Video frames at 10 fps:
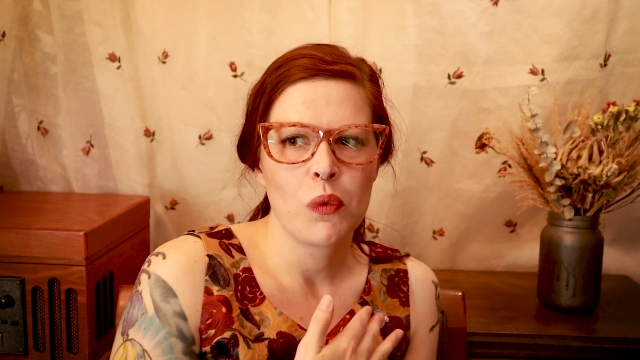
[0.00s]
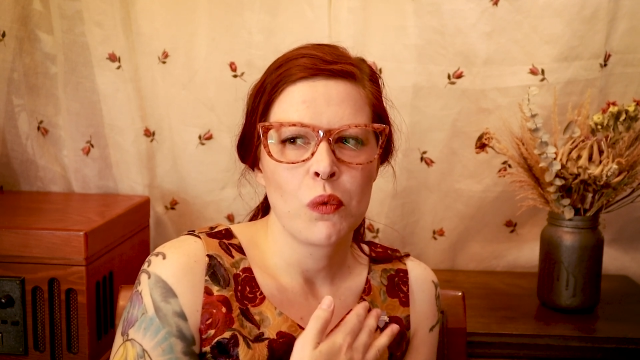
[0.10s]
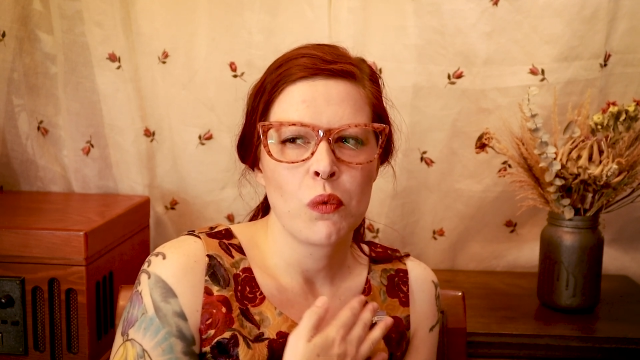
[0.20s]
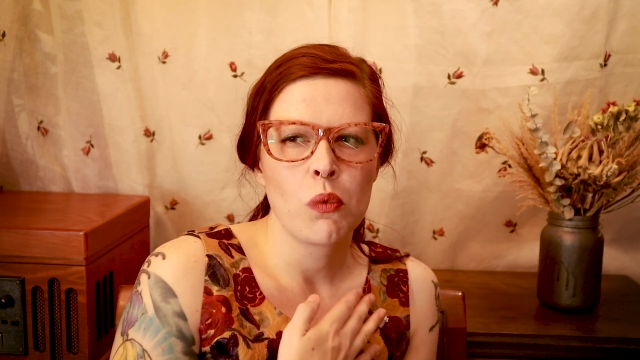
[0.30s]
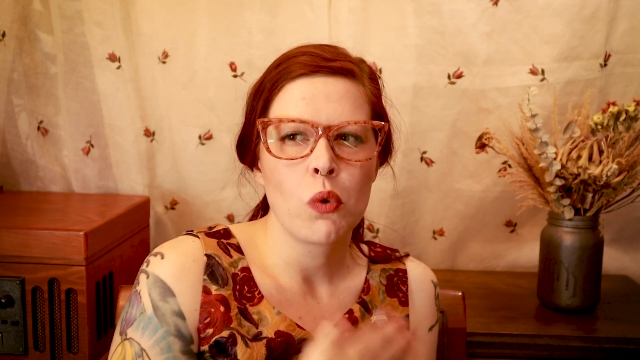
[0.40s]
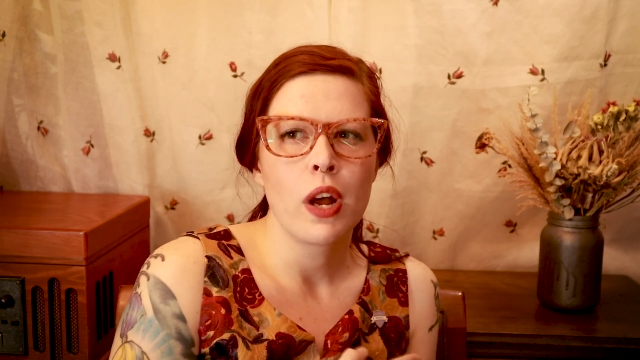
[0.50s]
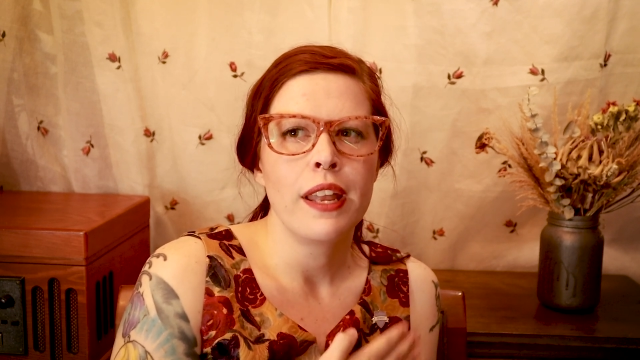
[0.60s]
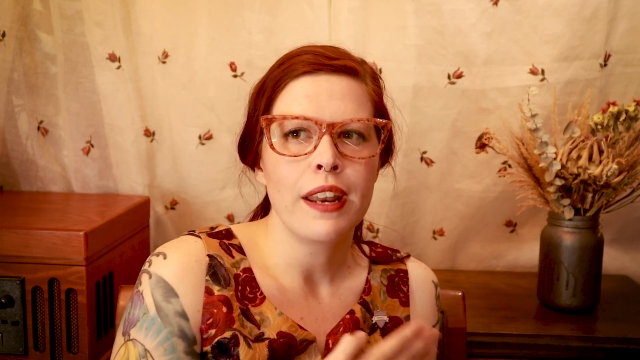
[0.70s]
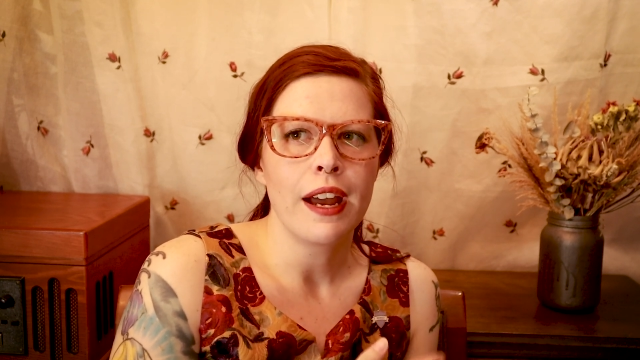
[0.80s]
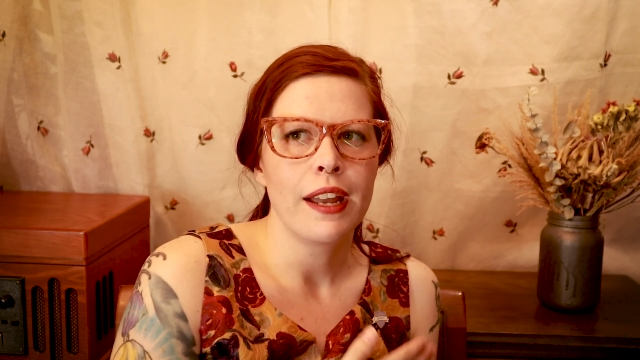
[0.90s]

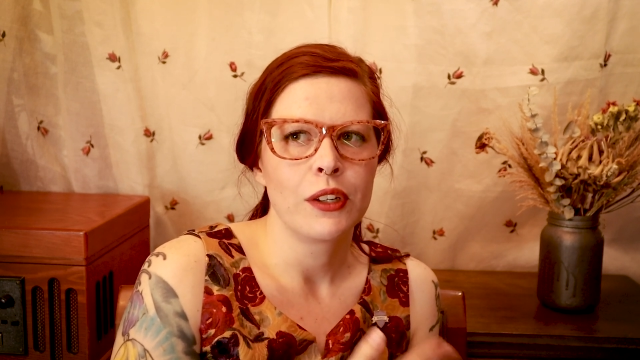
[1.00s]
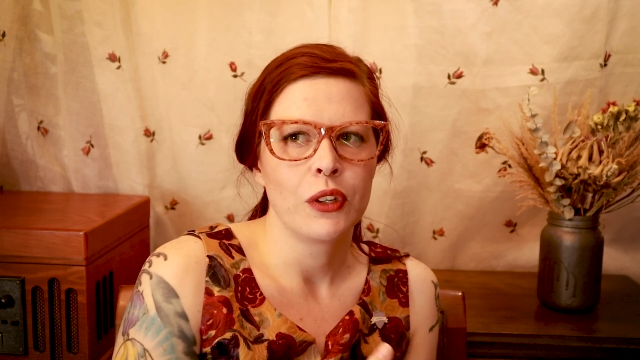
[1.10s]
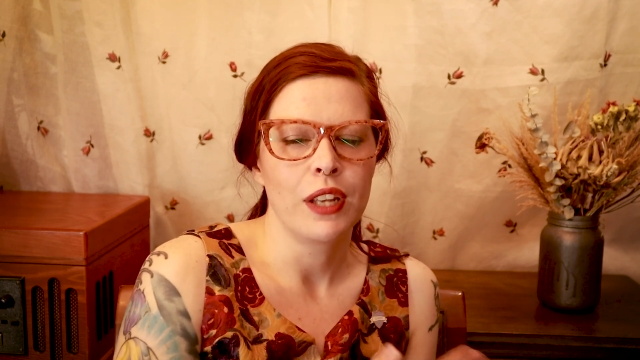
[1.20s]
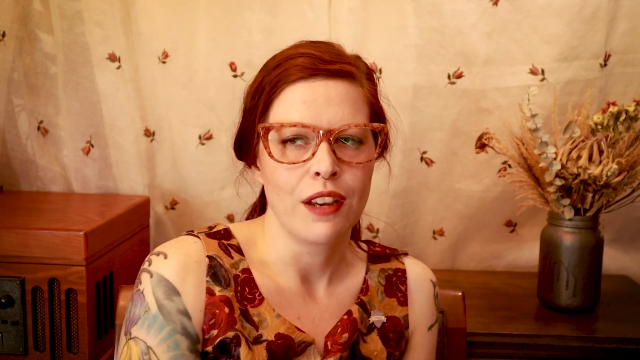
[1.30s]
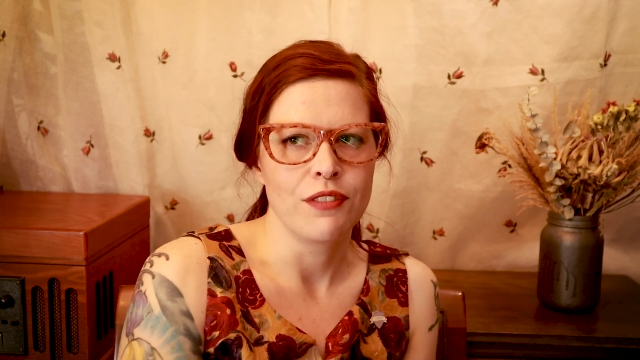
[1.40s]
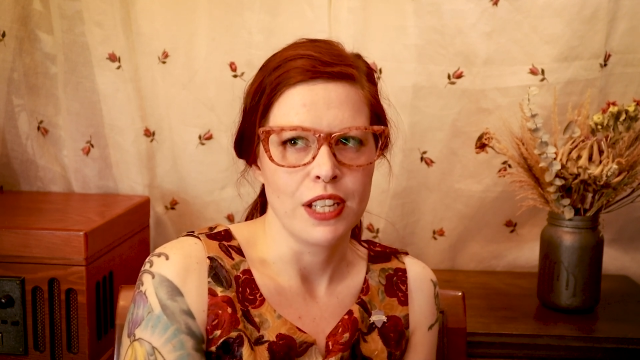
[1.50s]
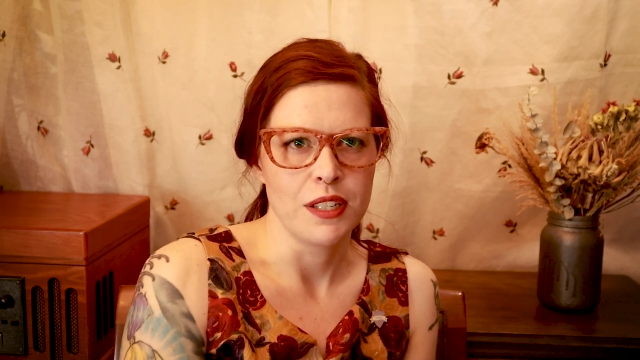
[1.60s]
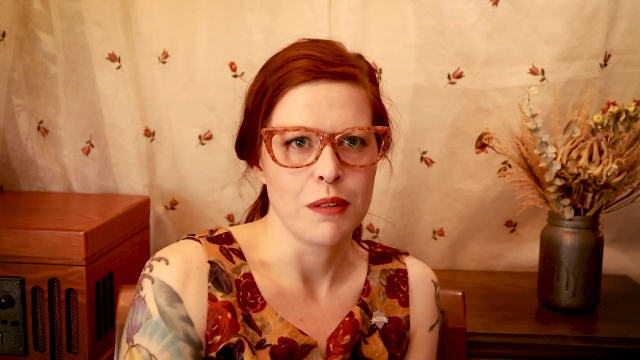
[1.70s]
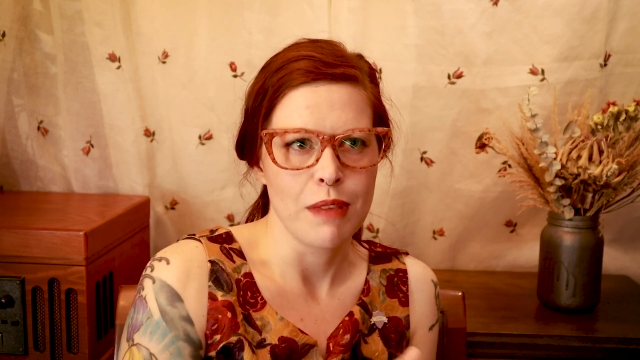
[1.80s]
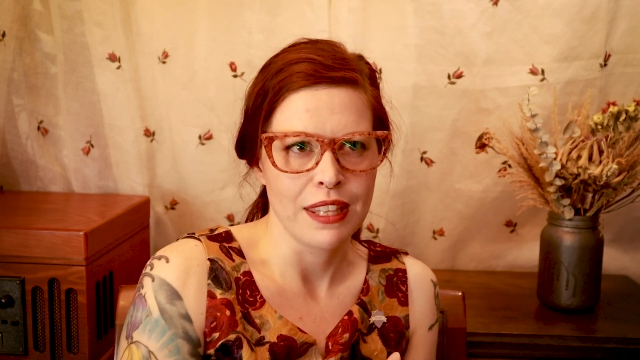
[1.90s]
what I could have
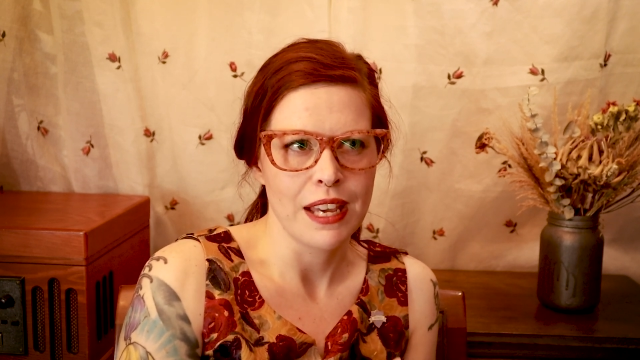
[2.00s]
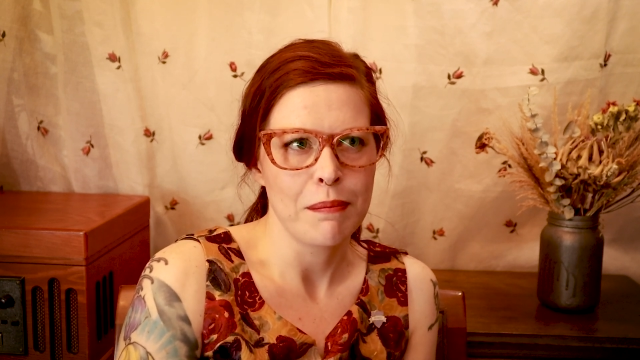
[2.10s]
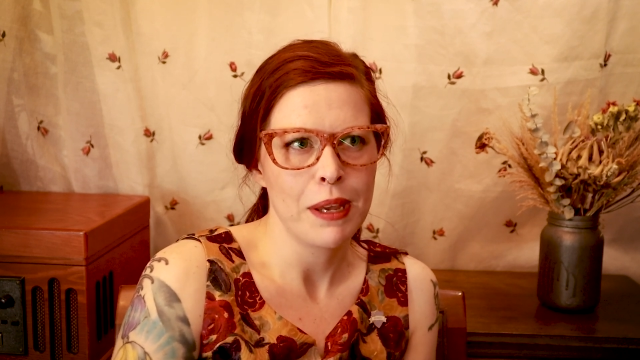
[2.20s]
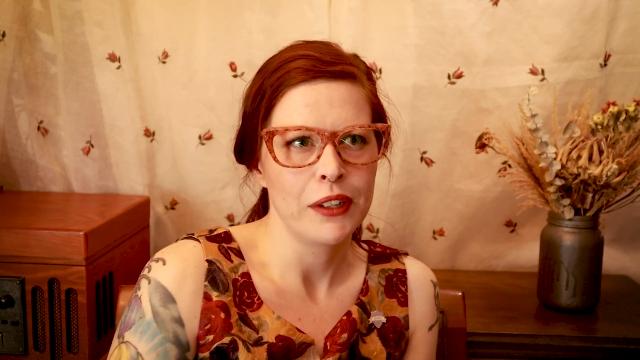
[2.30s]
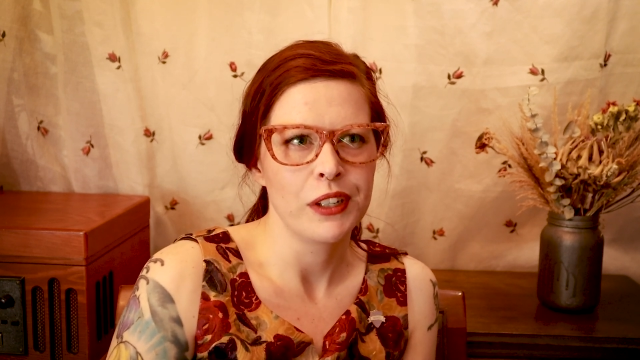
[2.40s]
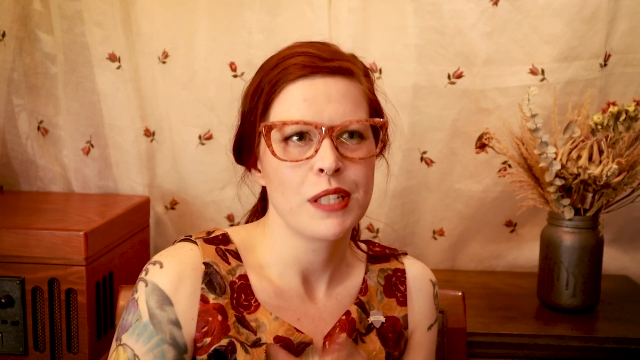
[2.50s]
done to make that better,